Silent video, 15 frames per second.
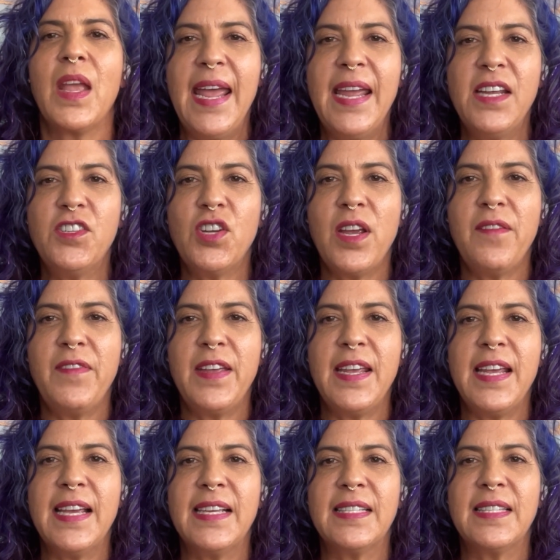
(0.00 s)
H I V
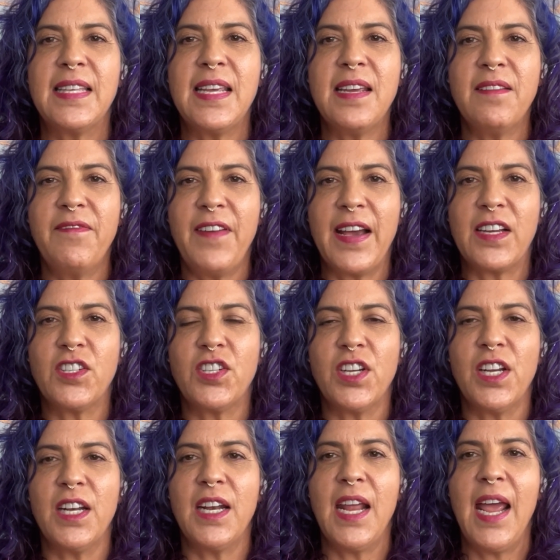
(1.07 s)
is the
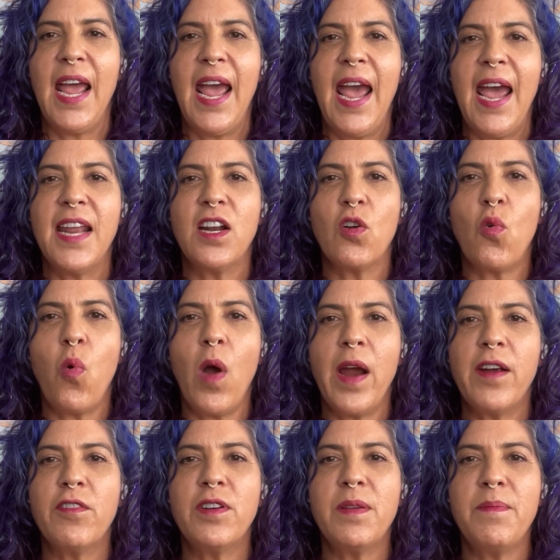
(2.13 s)
infection, and
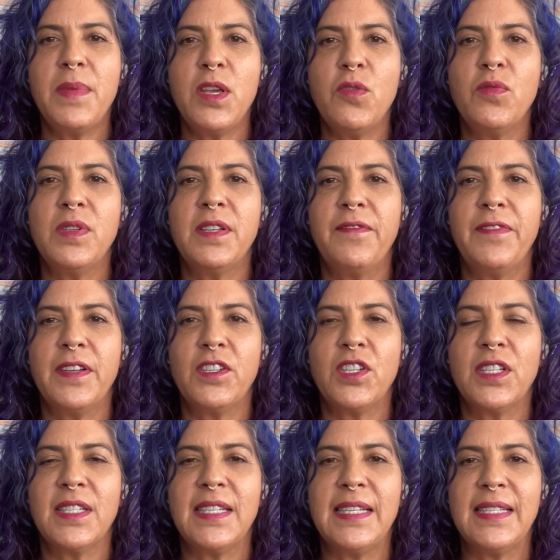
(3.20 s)
acquired immune
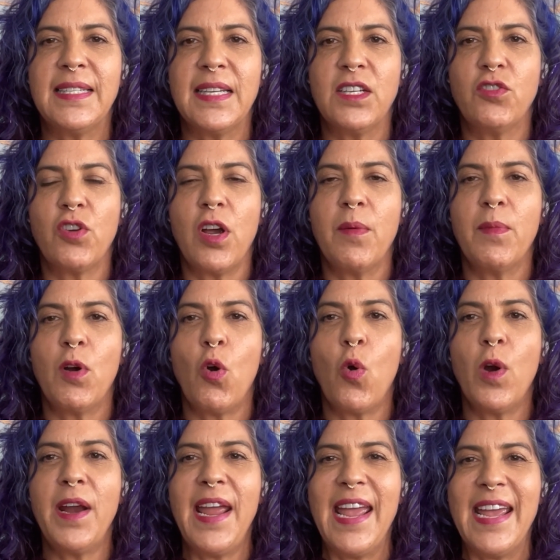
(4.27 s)
deficiency syndrome,
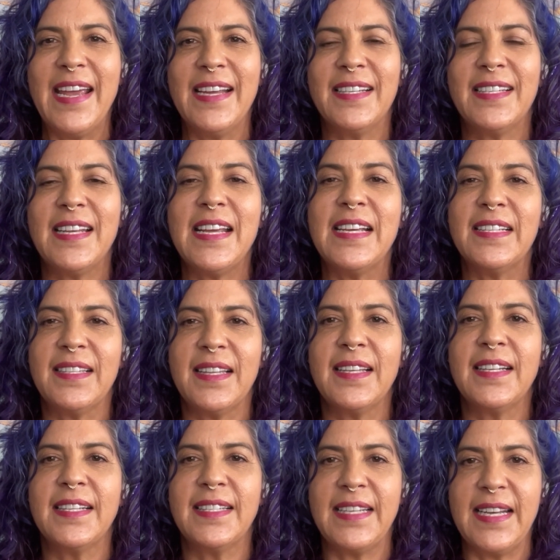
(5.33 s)
or AIDS, is the
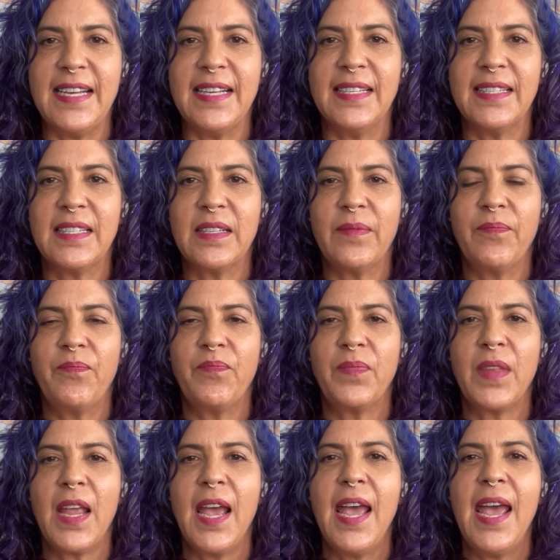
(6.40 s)
disease.
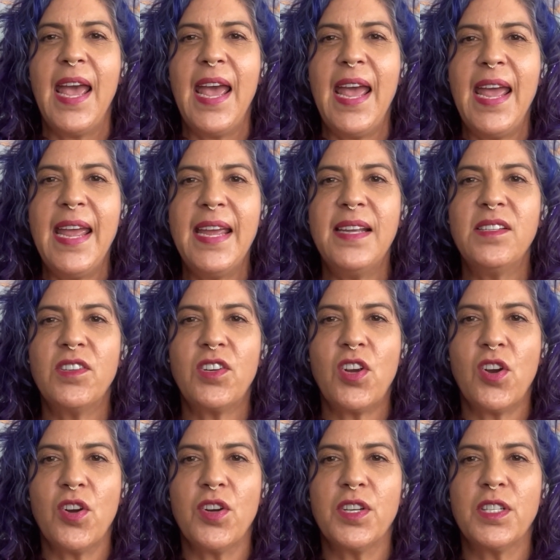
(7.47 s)
AIDS
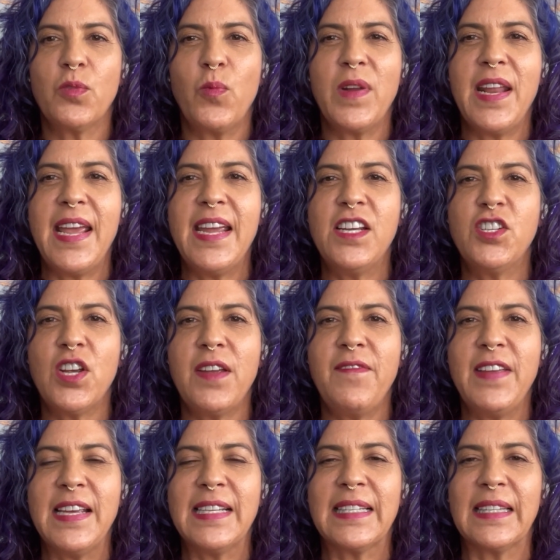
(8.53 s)
occurs when H I
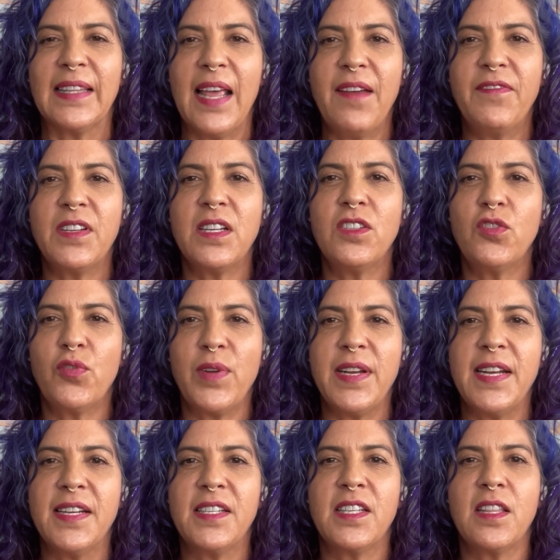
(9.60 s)
V is left
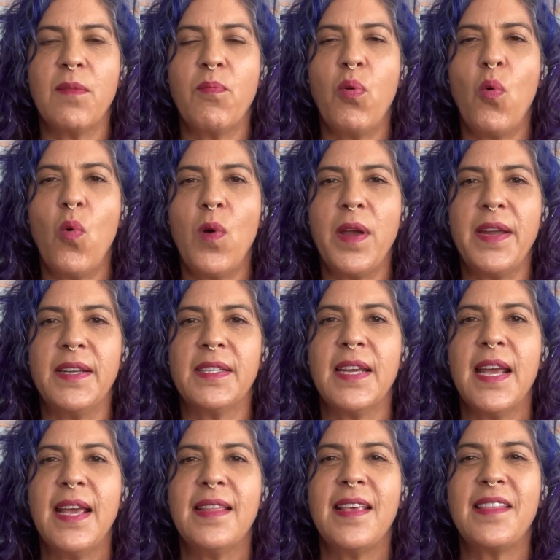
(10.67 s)
untreated to the point
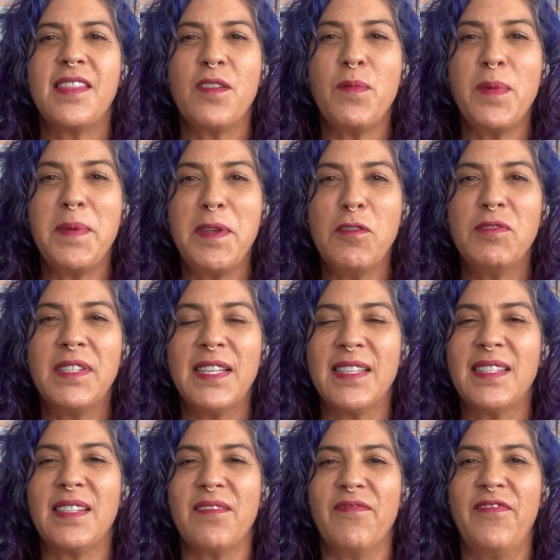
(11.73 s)
that the immune
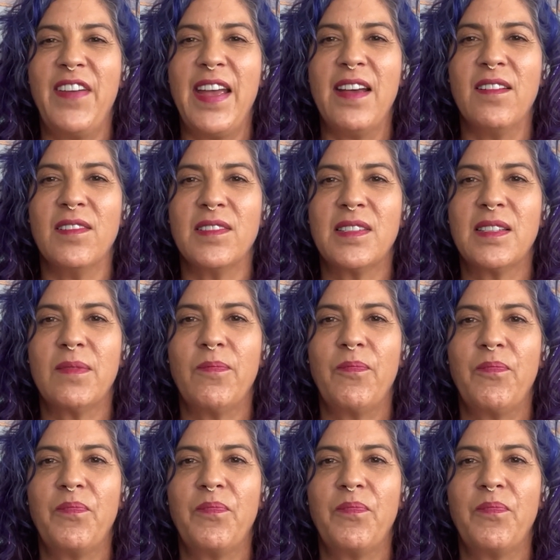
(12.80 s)
system fails.